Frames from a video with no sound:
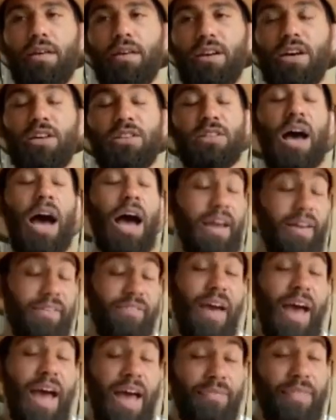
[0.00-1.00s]
because I've
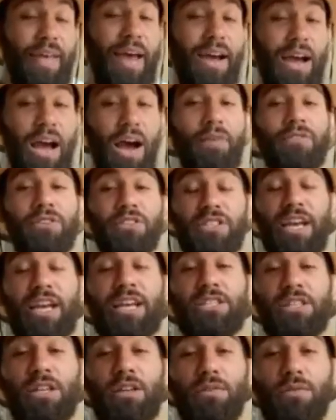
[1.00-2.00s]
had that
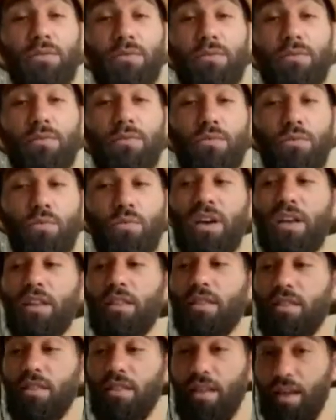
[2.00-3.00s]
conversation with
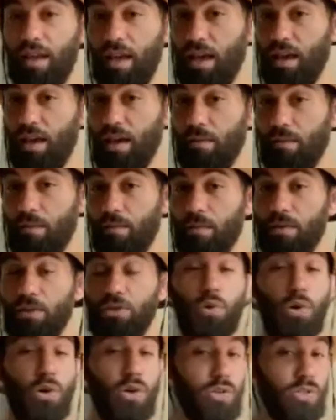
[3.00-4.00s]
him as
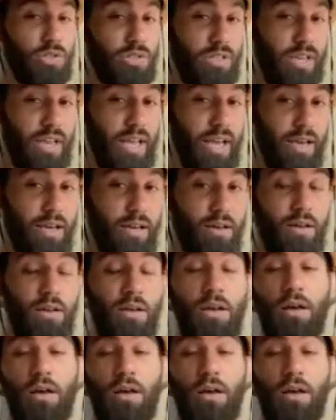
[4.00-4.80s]
well as Nick